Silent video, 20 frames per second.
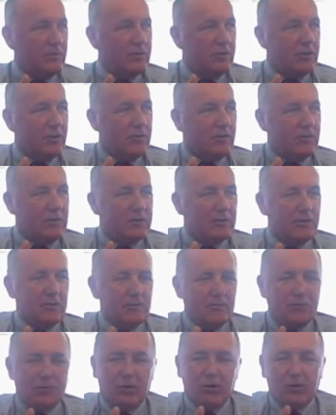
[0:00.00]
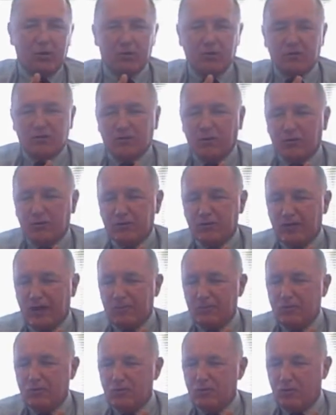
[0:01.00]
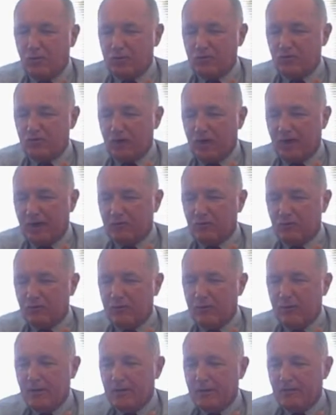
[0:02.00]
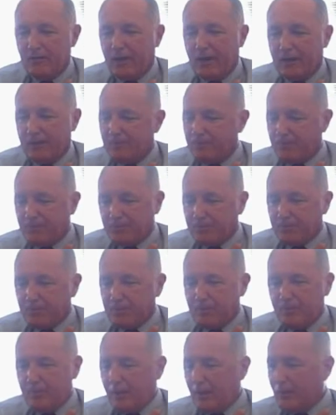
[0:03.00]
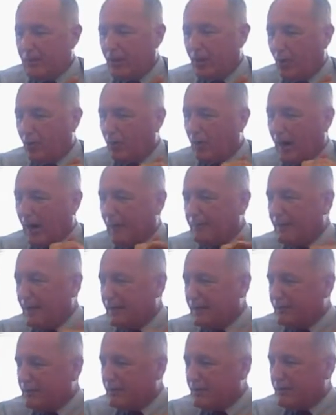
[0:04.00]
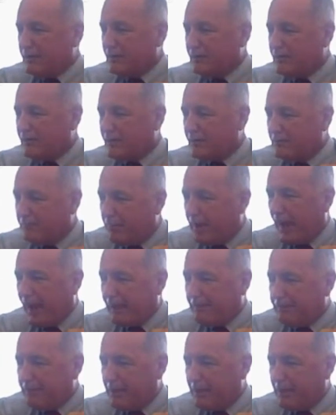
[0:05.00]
we heard this all the time with the Deutsch Doctrine, that I'm not even going to send bad